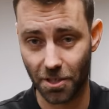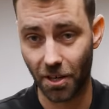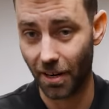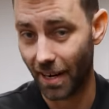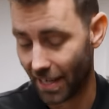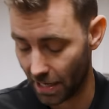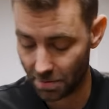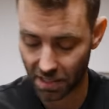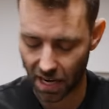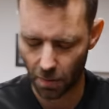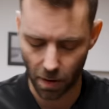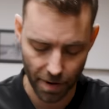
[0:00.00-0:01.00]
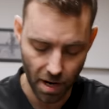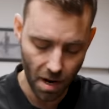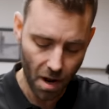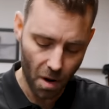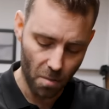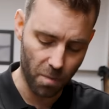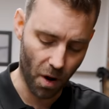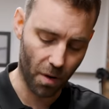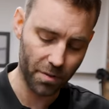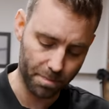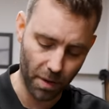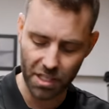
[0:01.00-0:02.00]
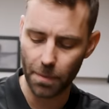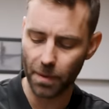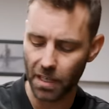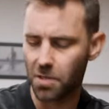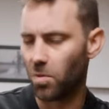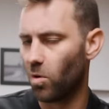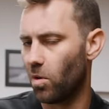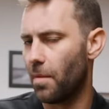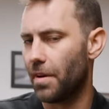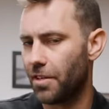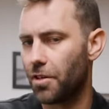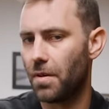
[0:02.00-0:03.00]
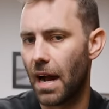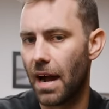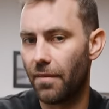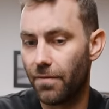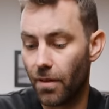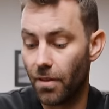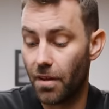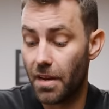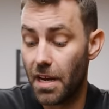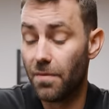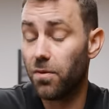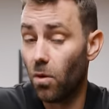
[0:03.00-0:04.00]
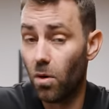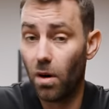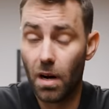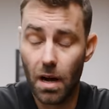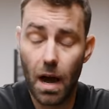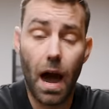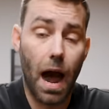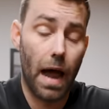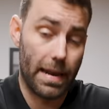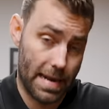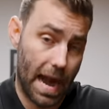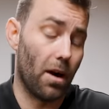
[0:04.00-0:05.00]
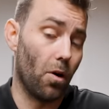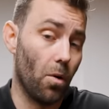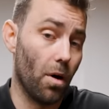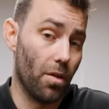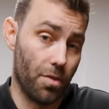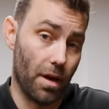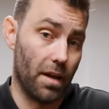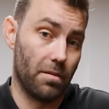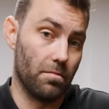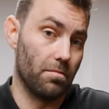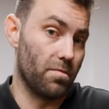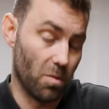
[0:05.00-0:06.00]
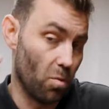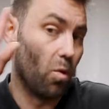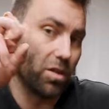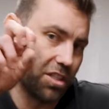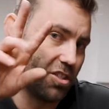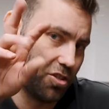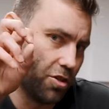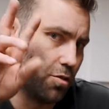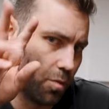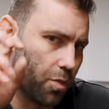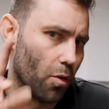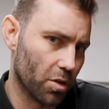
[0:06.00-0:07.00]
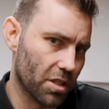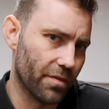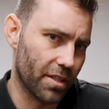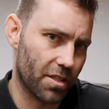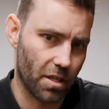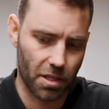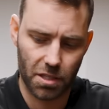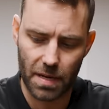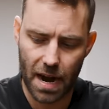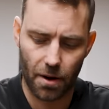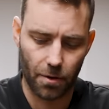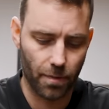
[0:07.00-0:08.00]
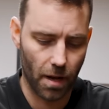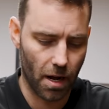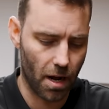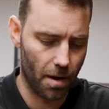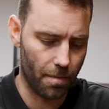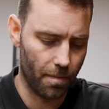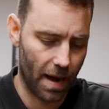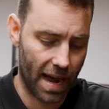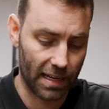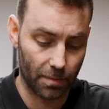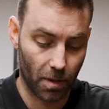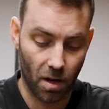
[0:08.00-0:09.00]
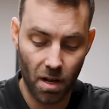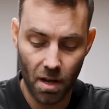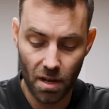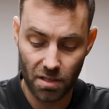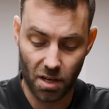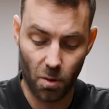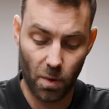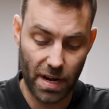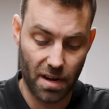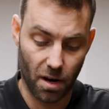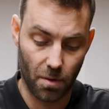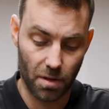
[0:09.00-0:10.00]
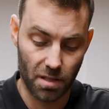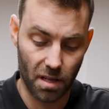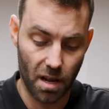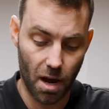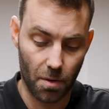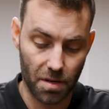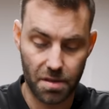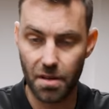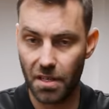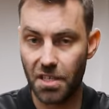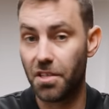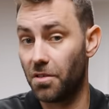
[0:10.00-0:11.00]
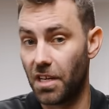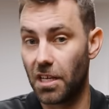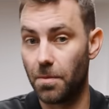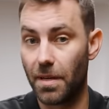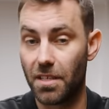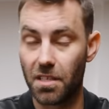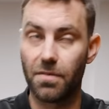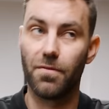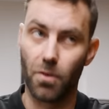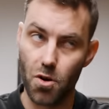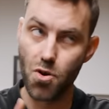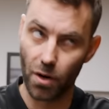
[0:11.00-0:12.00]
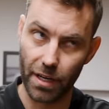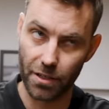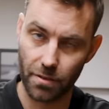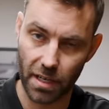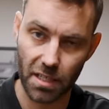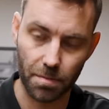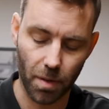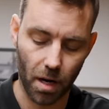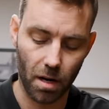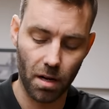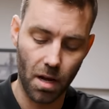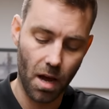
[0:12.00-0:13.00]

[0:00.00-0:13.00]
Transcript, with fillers: Sorry, I keep saying women, but but typically small women do have the need for a, a narrower than than what is thought of as, as narrow um, handlebar. So we go as low as 32 centimeters for a non-integrated bar.